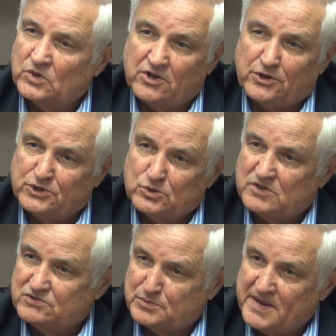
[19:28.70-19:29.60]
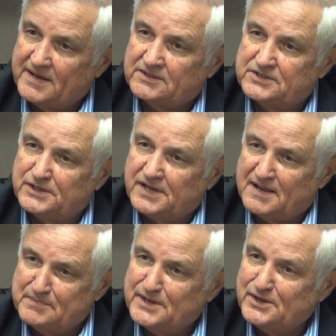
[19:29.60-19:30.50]
with all due respect,
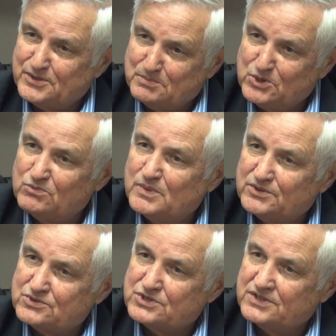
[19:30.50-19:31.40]
I've been in the movement